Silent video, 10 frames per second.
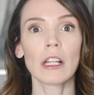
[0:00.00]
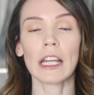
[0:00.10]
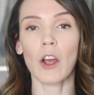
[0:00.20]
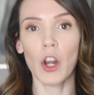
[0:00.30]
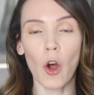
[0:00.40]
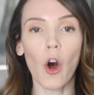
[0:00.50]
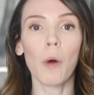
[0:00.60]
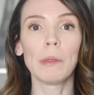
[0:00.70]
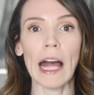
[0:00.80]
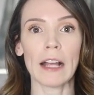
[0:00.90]
like an
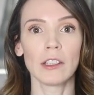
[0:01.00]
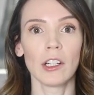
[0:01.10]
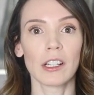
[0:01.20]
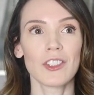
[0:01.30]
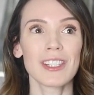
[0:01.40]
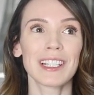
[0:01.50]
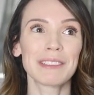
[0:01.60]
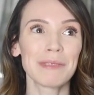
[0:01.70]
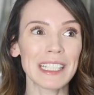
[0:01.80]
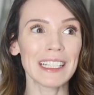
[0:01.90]
all black look. And she's like,
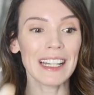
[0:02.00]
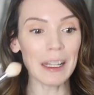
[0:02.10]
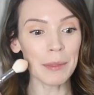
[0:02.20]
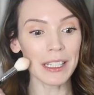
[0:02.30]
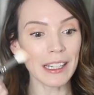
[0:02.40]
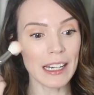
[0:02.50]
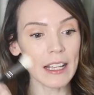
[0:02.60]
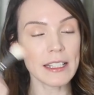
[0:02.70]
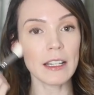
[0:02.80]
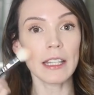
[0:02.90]
yeah, but, and
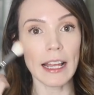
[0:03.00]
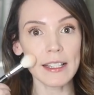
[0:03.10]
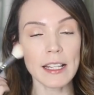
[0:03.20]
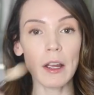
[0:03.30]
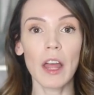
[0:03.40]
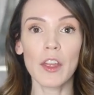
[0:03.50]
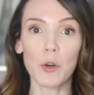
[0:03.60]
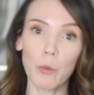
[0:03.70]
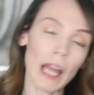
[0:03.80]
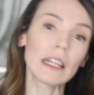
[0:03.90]
I said, yes. And then
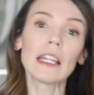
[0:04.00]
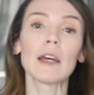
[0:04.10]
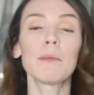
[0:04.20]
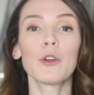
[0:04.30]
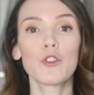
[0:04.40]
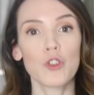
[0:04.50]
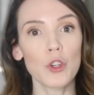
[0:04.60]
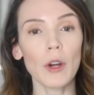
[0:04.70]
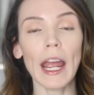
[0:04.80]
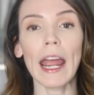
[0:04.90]
a red lip, do
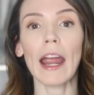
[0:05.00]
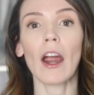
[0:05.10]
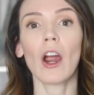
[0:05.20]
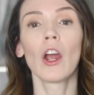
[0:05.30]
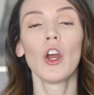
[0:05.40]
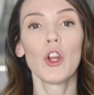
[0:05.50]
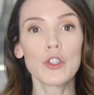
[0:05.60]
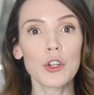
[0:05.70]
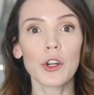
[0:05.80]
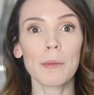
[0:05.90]
your hair,
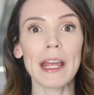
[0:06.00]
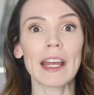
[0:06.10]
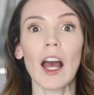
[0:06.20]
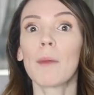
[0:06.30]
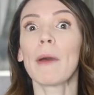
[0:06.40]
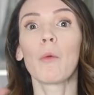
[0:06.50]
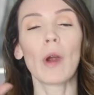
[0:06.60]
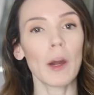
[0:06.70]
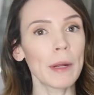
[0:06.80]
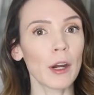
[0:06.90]
do your makeup,
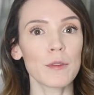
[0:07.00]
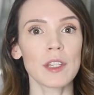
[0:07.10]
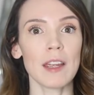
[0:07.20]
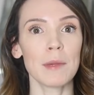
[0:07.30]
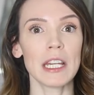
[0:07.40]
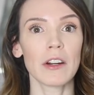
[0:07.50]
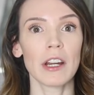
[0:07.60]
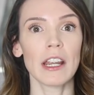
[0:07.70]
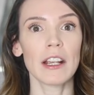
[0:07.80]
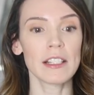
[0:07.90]
wear a pair of stained
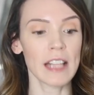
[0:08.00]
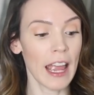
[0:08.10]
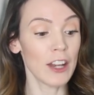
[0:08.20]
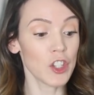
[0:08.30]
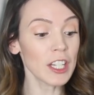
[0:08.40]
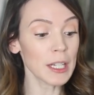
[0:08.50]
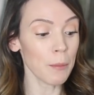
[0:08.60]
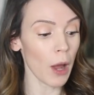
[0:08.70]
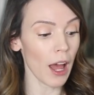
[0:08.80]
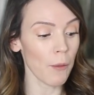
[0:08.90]
earrings. And she ended up
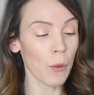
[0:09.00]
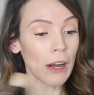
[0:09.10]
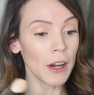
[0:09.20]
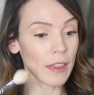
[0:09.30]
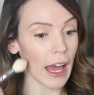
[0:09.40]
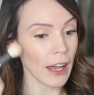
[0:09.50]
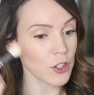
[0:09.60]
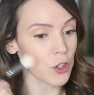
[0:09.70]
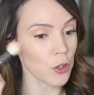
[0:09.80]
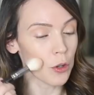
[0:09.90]
um, wearing that
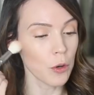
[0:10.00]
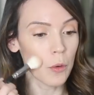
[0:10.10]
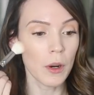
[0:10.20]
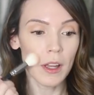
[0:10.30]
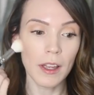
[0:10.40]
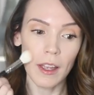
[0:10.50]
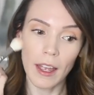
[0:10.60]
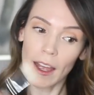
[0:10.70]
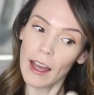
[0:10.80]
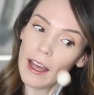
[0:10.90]
to
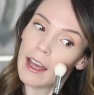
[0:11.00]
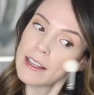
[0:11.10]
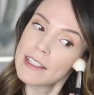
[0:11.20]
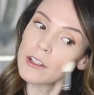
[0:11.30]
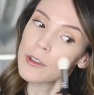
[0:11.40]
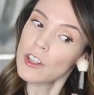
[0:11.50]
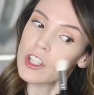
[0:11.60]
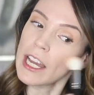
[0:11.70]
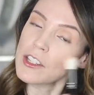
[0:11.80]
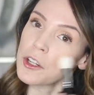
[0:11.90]
a dinner that
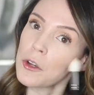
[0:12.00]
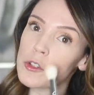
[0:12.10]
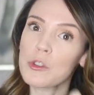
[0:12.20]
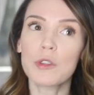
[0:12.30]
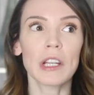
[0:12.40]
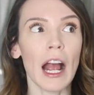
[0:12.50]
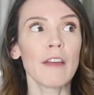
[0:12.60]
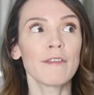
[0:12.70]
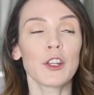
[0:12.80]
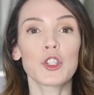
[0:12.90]
she had to go to, and she was like, I
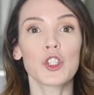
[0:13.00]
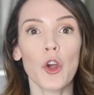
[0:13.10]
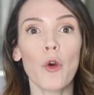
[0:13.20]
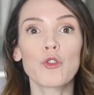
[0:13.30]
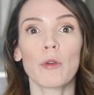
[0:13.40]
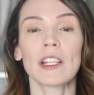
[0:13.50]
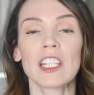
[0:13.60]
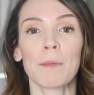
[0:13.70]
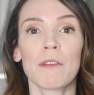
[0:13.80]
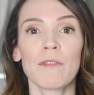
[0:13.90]
felt so dressed
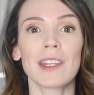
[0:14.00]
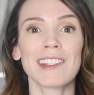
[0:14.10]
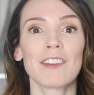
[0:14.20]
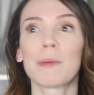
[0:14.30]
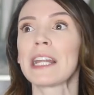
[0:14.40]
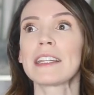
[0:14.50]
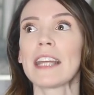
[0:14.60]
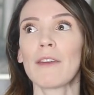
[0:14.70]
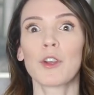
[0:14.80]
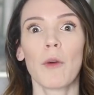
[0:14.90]
up and festive, but I didn't
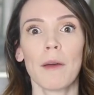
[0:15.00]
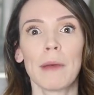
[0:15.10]
have to go out